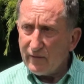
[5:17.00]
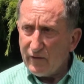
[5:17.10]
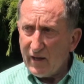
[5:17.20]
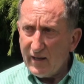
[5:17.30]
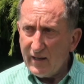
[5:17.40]

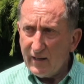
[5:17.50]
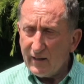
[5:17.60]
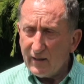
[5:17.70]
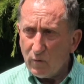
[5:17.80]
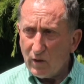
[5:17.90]
They
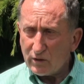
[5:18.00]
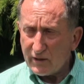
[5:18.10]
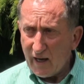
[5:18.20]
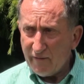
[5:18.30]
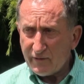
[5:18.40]
were
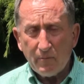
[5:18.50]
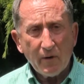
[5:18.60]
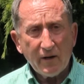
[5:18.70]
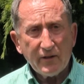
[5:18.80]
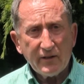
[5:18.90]
looked after
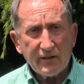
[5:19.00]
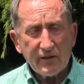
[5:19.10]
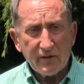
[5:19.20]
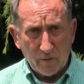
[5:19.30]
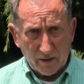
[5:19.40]

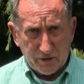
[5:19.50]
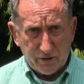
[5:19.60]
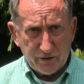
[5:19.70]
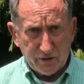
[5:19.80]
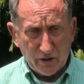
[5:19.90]
by
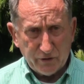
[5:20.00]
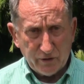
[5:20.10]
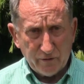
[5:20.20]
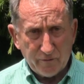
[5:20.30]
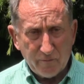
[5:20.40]

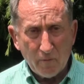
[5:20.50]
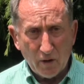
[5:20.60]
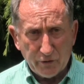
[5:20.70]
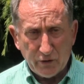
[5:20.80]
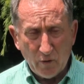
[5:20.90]
Joseph
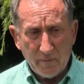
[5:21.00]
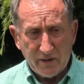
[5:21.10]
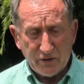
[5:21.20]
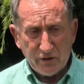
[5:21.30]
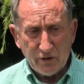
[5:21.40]
Moss, who I
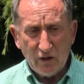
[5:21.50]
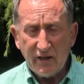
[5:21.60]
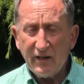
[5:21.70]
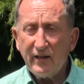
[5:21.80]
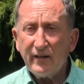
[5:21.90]
mentioned
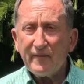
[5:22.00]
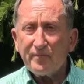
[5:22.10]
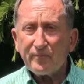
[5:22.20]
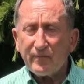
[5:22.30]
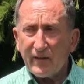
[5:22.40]
earlier,
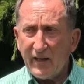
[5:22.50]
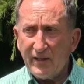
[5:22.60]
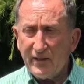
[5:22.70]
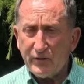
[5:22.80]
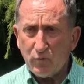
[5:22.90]

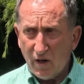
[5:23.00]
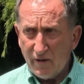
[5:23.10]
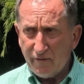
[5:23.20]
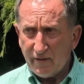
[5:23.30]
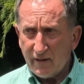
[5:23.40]
and his
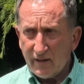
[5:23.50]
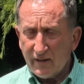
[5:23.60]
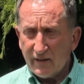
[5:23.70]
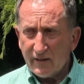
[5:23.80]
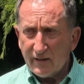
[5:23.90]
wife.
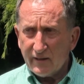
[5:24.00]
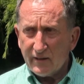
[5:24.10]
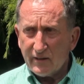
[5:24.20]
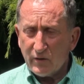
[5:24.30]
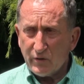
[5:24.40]

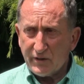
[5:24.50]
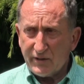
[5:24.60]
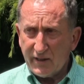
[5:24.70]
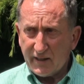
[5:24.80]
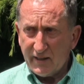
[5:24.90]
She was a
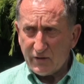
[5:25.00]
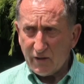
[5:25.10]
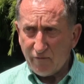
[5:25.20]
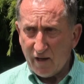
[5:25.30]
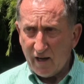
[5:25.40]

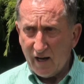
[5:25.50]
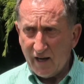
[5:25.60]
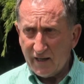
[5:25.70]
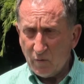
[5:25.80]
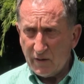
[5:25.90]
deaconess of the
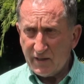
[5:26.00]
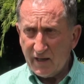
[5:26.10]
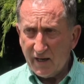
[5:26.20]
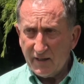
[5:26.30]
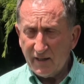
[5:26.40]
Hāhi
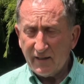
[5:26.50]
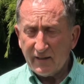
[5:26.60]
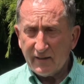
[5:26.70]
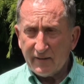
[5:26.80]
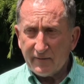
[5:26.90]
Weteriana,
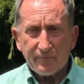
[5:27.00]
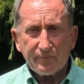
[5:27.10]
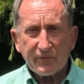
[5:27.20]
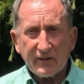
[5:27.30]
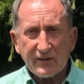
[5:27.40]

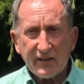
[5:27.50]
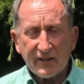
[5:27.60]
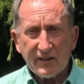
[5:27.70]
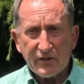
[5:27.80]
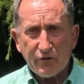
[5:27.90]

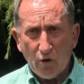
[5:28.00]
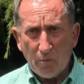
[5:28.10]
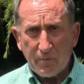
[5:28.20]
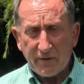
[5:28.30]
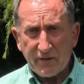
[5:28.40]
Deaconess
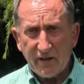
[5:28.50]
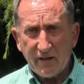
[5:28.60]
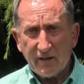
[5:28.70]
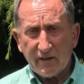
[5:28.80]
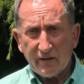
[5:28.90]

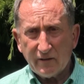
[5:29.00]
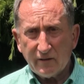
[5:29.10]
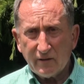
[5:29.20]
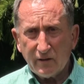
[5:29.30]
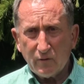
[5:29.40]
Ropata,
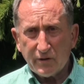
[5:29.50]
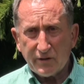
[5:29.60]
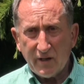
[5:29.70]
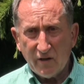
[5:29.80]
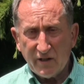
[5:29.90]
who
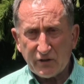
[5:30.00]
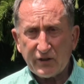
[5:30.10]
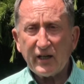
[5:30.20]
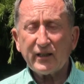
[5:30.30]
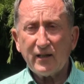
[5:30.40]
was known as
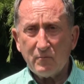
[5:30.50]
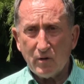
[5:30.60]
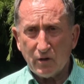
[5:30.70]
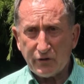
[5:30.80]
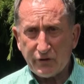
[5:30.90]
Taka
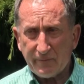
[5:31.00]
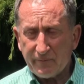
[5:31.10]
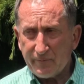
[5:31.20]
Moss.